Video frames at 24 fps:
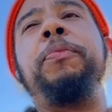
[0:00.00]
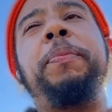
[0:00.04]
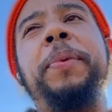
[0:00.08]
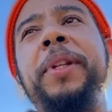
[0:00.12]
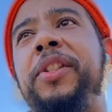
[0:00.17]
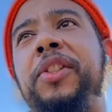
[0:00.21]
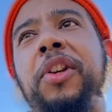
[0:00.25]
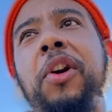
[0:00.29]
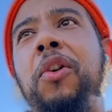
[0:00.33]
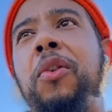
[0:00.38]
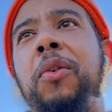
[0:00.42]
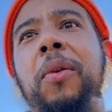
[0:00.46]
truth
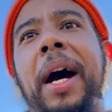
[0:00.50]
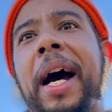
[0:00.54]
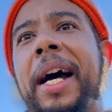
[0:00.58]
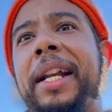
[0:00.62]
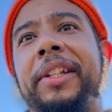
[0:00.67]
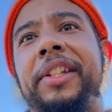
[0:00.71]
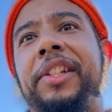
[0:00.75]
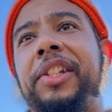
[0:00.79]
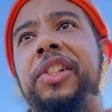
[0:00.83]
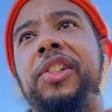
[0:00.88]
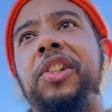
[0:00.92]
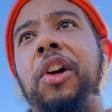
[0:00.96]
be told,
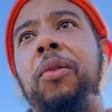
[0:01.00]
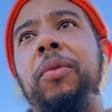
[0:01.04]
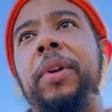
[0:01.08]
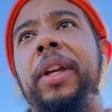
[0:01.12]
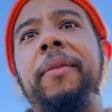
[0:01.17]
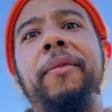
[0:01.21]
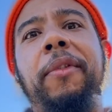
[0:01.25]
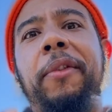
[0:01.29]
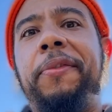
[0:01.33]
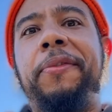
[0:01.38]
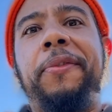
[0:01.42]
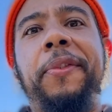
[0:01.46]
I just
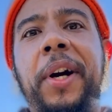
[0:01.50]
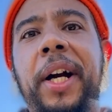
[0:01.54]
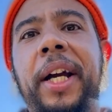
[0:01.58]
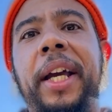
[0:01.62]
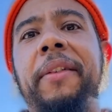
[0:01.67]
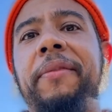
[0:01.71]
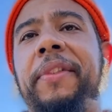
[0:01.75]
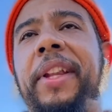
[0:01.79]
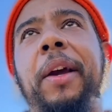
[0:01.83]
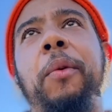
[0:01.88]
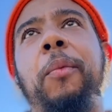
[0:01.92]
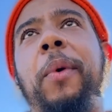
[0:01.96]
don't give a fuck
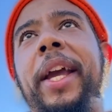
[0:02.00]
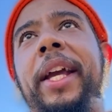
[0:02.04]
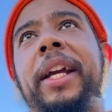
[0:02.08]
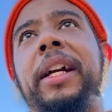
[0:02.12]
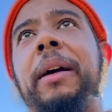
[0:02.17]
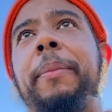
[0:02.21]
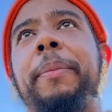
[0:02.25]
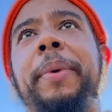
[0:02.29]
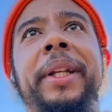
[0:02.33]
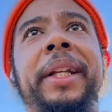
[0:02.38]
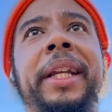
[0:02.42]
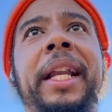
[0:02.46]
if they
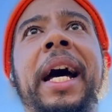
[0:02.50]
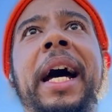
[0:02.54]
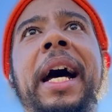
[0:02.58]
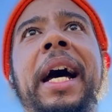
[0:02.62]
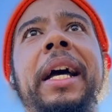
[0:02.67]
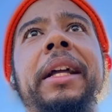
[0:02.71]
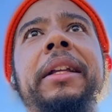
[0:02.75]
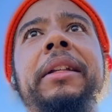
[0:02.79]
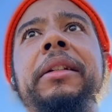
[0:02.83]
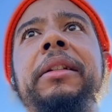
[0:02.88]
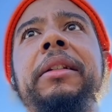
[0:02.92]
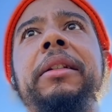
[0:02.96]
wake up or
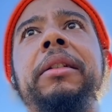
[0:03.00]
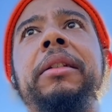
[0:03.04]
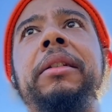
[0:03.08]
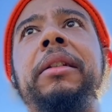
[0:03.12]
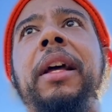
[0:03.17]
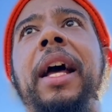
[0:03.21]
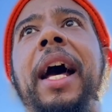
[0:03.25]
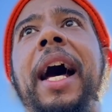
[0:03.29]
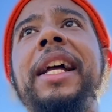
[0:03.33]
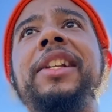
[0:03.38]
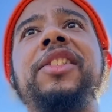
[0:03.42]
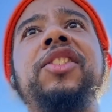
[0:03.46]
not.
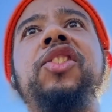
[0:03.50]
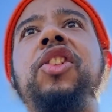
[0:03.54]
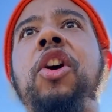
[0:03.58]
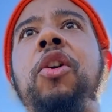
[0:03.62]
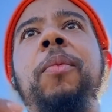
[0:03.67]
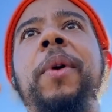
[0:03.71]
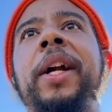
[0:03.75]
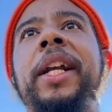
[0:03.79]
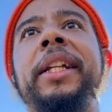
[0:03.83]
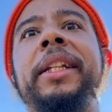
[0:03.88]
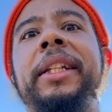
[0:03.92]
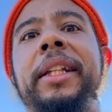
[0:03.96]
I just
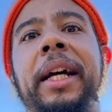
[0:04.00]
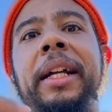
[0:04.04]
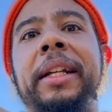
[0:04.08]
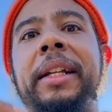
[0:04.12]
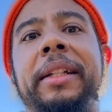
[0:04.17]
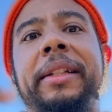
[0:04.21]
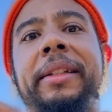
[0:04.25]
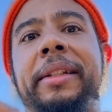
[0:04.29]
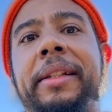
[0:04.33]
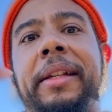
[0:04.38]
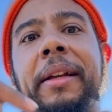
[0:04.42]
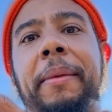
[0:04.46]
don't want it
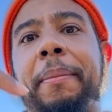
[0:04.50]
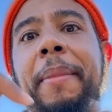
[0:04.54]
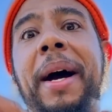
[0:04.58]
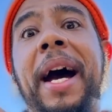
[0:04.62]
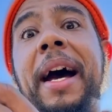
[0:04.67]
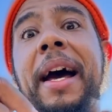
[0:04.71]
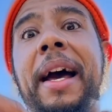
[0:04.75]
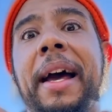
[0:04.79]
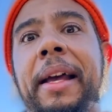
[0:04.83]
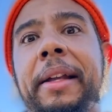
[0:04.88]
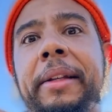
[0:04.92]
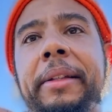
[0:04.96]
done to
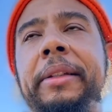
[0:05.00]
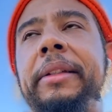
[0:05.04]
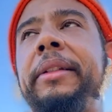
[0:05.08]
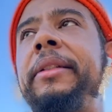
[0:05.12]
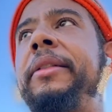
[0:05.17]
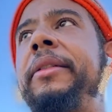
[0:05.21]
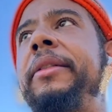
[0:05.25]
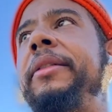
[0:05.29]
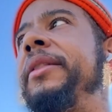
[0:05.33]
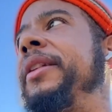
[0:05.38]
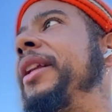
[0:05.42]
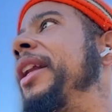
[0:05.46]
mine.
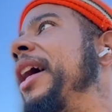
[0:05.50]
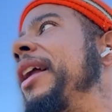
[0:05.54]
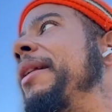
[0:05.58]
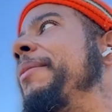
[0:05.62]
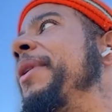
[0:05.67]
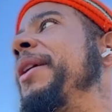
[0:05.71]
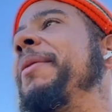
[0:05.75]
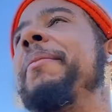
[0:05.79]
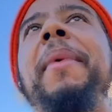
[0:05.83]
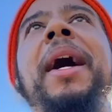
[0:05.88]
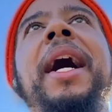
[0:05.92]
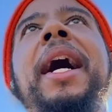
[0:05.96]
You know
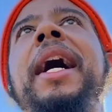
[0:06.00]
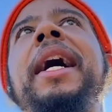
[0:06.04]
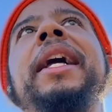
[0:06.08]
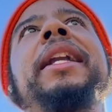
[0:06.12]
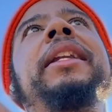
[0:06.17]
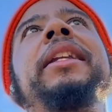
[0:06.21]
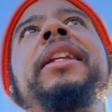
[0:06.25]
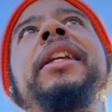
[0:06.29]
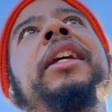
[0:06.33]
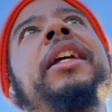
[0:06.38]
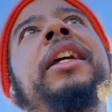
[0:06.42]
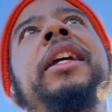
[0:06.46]
what I mean?
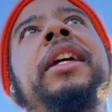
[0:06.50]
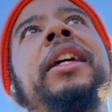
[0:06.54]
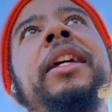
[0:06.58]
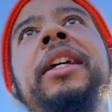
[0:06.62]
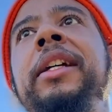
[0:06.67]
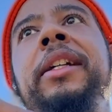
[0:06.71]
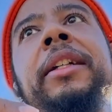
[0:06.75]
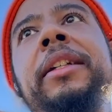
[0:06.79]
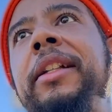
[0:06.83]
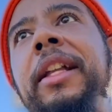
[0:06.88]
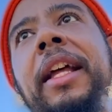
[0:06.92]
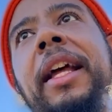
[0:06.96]
Mine,
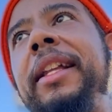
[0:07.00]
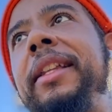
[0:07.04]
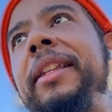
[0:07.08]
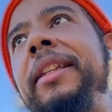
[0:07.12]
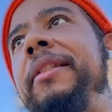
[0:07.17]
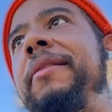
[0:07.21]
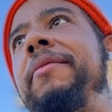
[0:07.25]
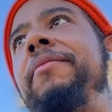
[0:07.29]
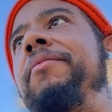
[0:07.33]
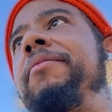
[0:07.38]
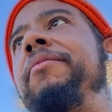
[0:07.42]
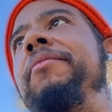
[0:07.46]

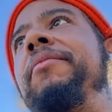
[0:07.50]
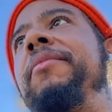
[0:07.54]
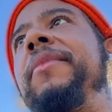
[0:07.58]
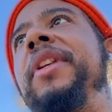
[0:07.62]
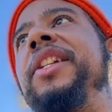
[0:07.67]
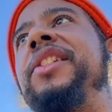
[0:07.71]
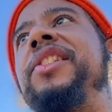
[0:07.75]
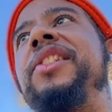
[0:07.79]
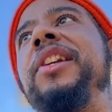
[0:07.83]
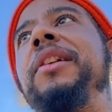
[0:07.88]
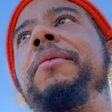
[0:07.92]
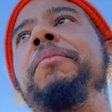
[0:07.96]

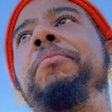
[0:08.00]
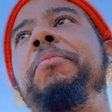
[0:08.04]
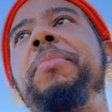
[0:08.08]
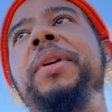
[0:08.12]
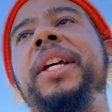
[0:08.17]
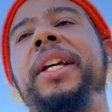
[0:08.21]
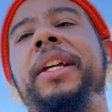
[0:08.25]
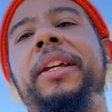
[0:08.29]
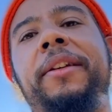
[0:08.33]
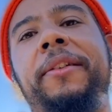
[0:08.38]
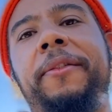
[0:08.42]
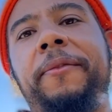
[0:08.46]
it shouldn't
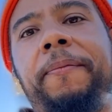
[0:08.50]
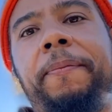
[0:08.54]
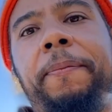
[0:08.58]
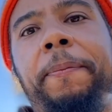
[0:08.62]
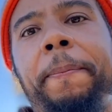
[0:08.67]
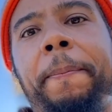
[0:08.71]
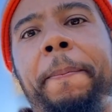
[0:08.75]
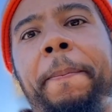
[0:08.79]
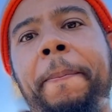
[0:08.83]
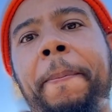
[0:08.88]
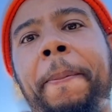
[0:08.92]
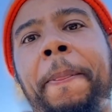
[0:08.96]
be.
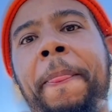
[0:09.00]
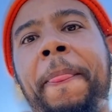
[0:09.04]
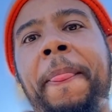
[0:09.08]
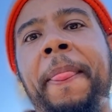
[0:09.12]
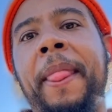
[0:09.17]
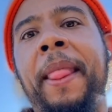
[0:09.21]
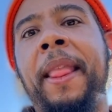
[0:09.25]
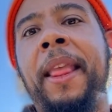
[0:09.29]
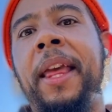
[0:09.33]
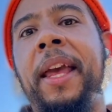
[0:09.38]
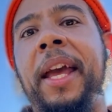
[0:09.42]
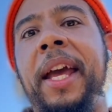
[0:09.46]

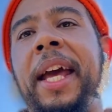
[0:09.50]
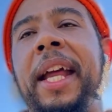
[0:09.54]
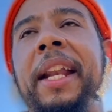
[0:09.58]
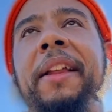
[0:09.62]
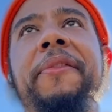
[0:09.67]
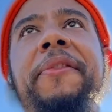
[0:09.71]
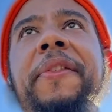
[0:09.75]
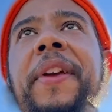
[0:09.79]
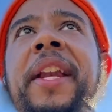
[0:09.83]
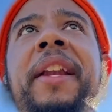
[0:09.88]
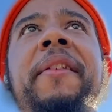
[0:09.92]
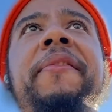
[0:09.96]

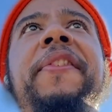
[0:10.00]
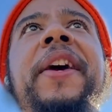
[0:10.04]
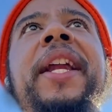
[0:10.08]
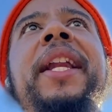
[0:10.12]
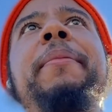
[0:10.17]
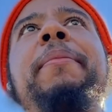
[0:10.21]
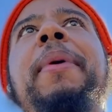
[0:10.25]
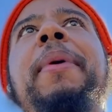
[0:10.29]
And if